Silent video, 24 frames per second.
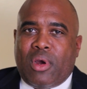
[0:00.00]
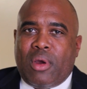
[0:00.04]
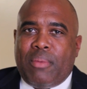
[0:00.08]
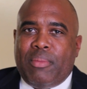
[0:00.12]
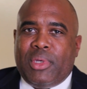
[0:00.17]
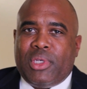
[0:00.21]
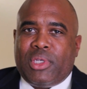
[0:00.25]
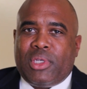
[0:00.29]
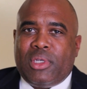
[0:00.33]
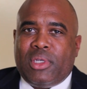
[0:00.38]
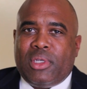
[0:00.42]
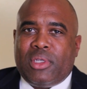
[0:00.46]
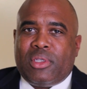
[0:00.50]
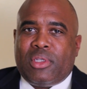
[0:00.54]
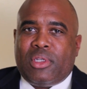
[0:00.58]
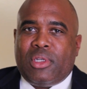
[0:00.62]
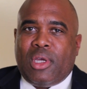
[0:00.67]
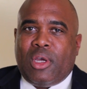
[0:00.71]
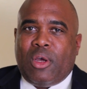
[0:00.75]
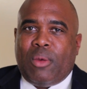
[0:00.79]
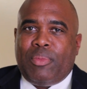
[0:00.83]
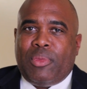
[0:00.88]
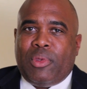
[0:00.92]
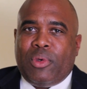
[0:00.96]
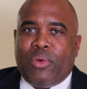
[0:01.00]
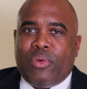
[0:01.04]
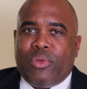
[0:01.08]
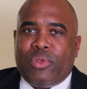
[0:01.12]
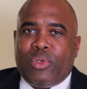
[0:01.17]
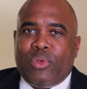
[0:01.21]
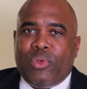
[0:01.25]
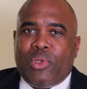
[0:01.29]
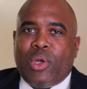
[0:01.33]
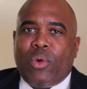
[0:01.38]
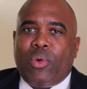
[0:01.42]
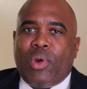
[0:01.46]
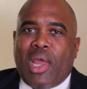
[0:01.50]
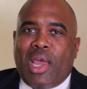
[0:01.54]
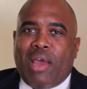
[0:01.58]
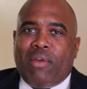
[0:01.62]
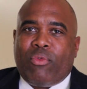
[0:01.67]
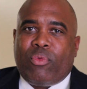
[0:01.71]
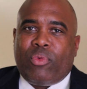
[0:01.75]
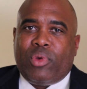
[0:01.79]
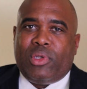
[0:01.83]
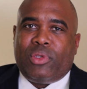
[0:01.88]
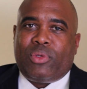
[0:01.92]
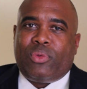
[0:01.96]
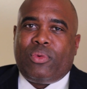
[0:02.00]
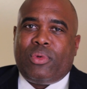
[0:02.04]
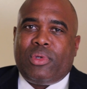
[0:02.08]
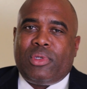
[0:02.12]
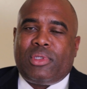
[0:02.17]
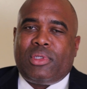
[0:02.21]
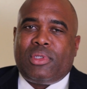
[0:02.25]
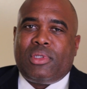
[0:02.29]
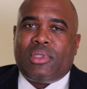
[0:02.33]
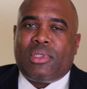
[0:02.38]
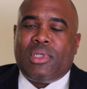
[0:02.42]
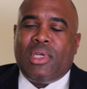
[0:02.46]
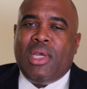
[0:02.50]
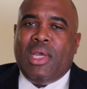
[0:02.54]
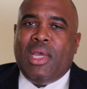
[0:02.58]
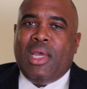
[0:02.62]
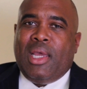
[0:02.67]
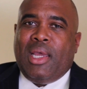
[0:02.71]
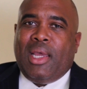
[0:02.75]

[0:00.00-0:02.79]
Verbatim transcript: Our mission is to help those who don't have resources,